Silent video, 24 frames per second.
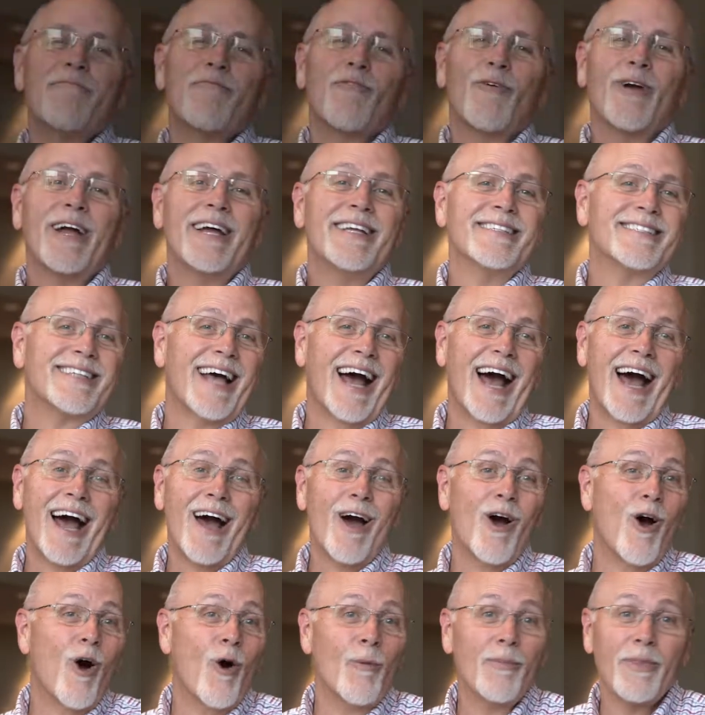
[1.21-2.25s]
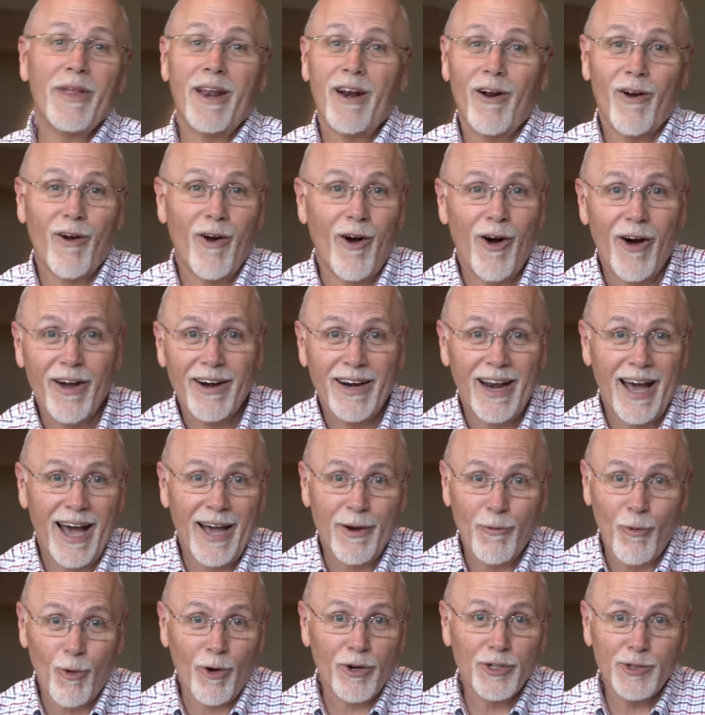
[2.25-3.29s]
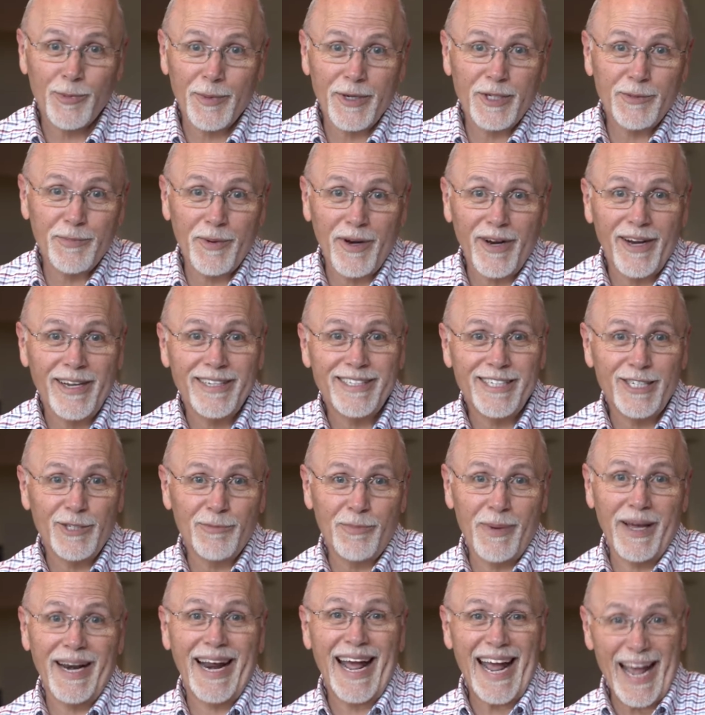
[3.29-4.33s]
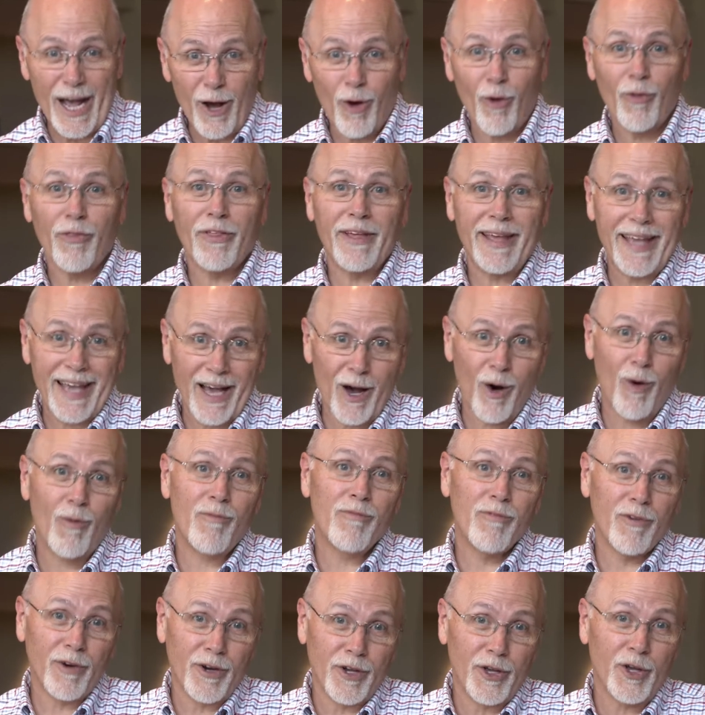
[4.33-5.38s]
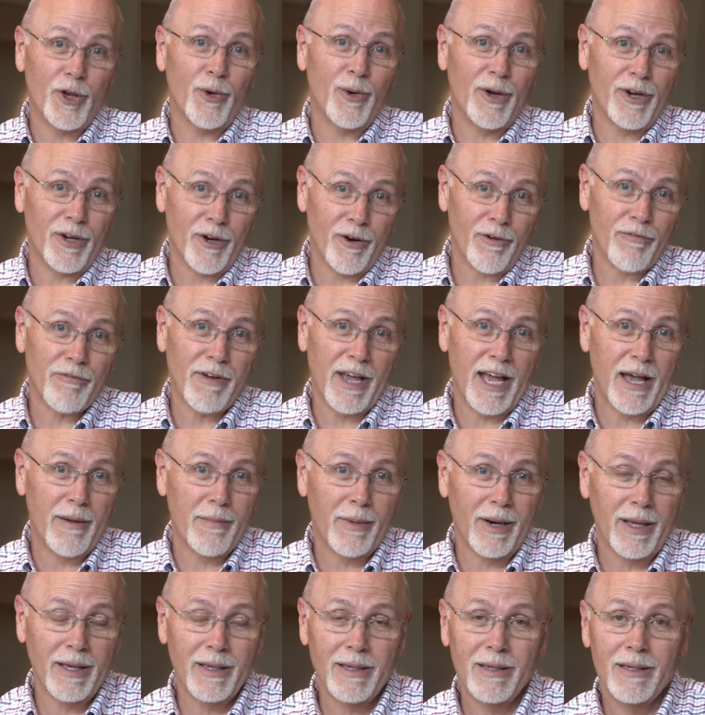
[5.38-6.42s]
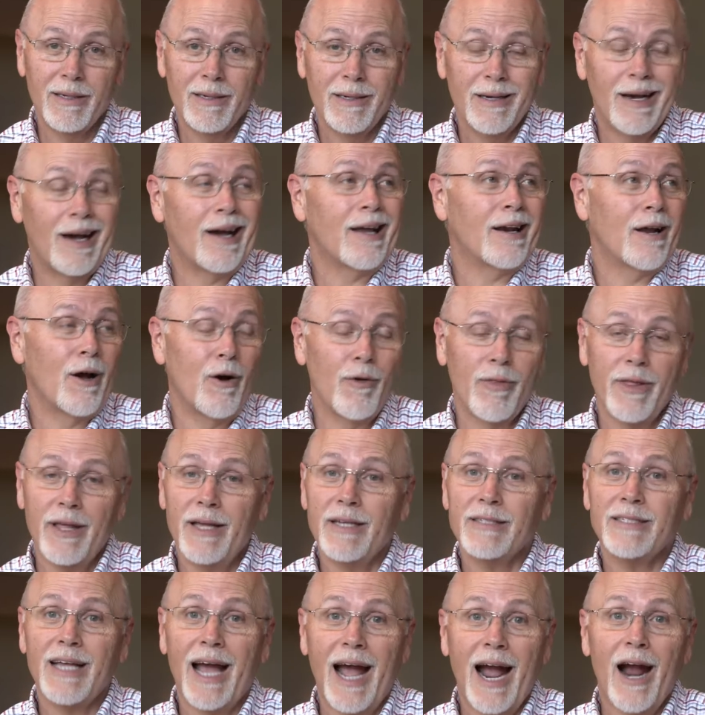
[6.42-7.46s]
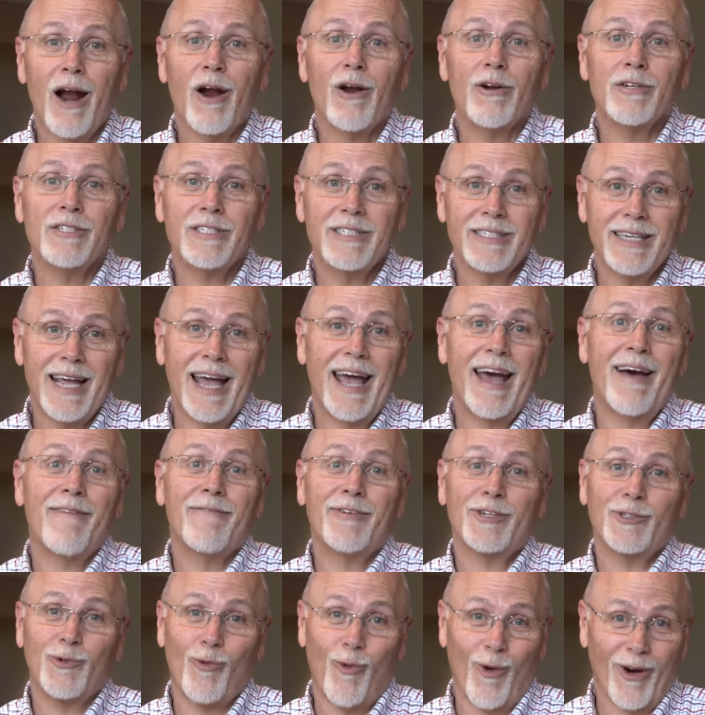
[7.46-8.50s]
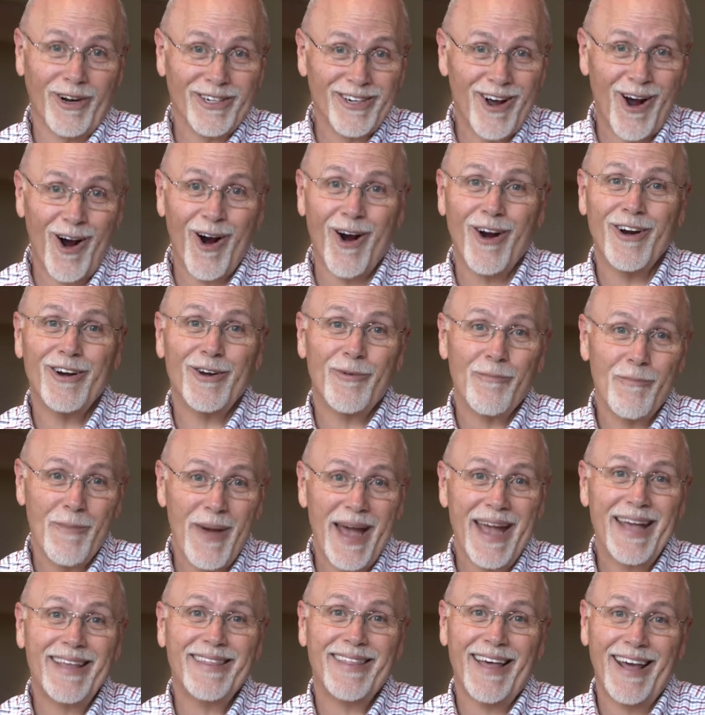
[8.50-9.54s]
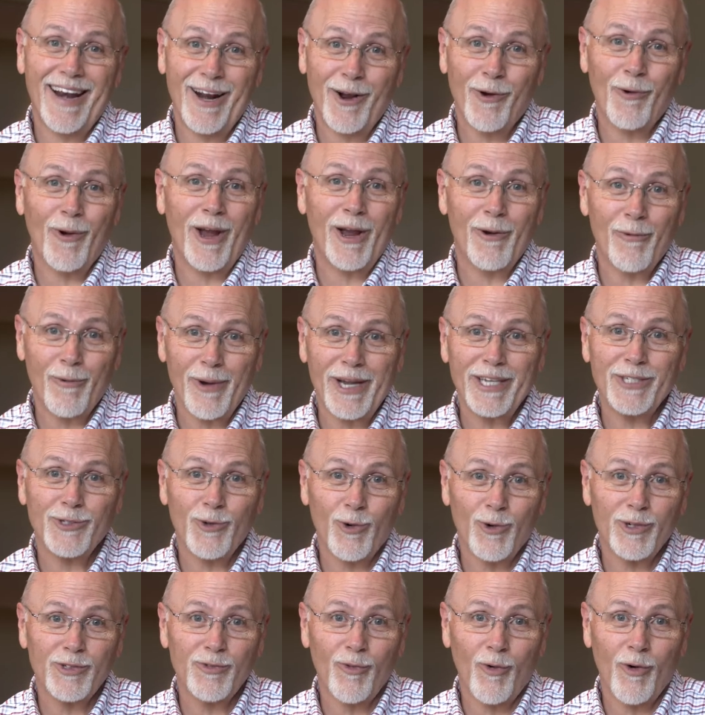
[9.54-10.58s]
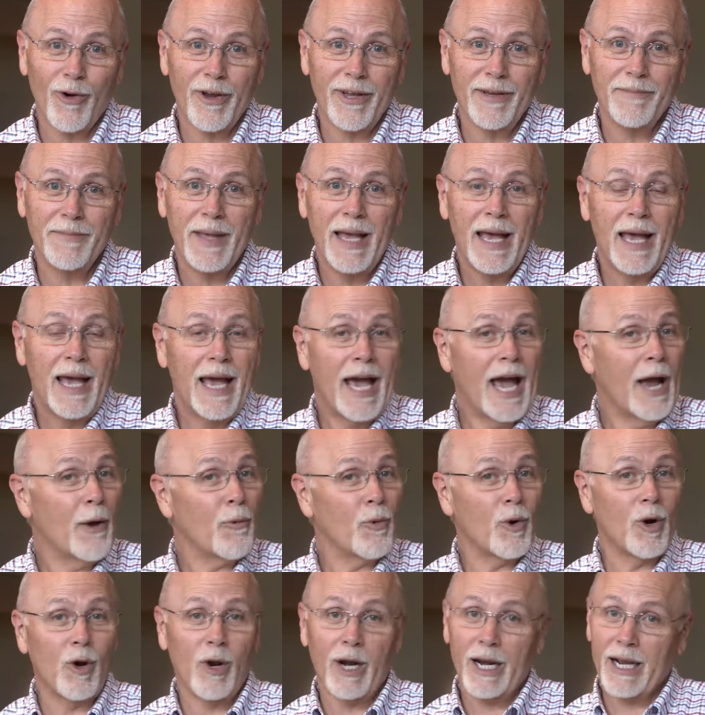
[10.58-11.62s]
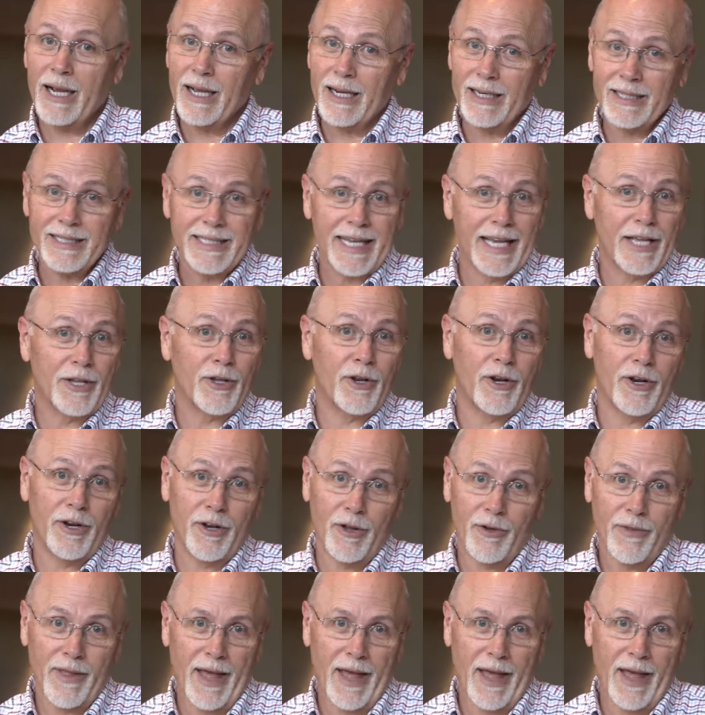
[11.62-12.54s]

friends, I hope that our online worship experience has been a healthy help for you and your family. I know this, our staff has worked hard to make that a great resource for you, and we're going to continue to do